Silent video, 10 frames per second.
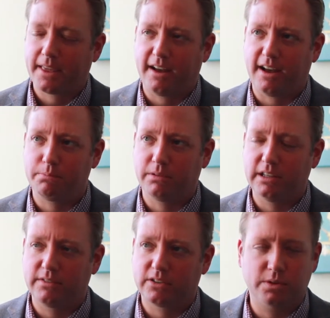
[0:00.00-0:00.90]
I
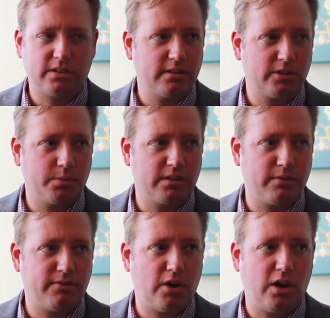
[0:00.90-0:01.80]
believe this was the
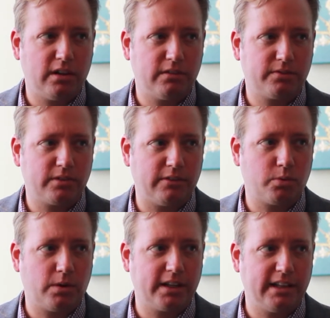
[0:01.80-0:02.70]
fall of
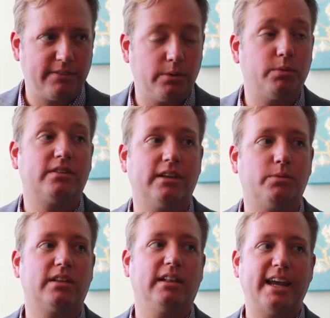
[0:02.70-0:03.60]
2011. It was
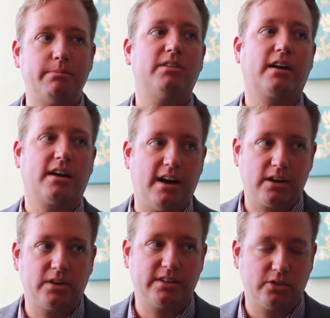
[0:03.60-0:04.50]
the lame duck
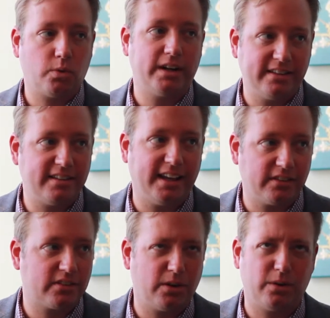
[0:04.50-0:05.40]
Congress in
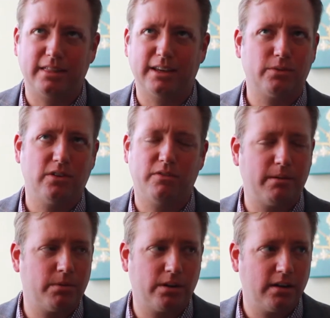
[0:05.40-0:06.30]
2010. So I think it was
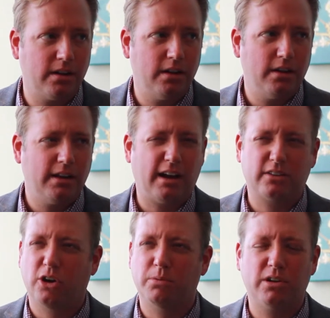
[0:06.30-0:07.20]

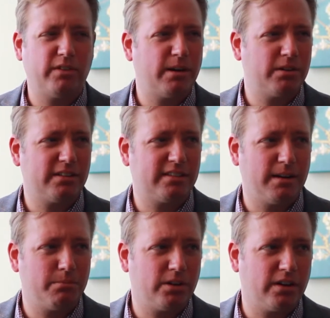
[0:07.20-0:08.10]
October, November,
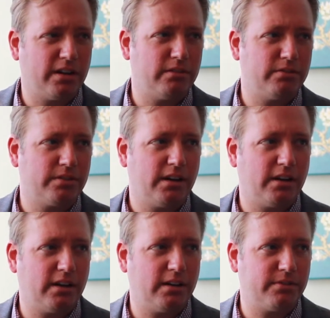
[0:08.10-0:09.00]
December of
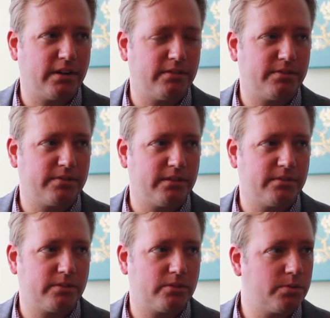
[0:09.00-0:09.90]

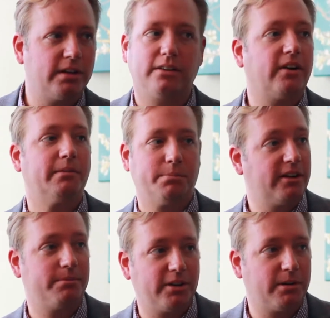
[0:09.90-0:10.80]
20. All right,
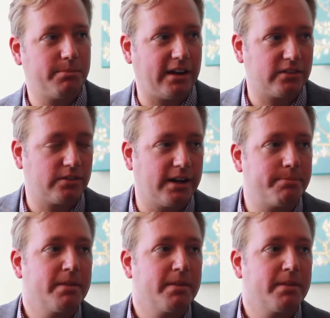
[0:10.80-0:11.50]
thereabouts, right?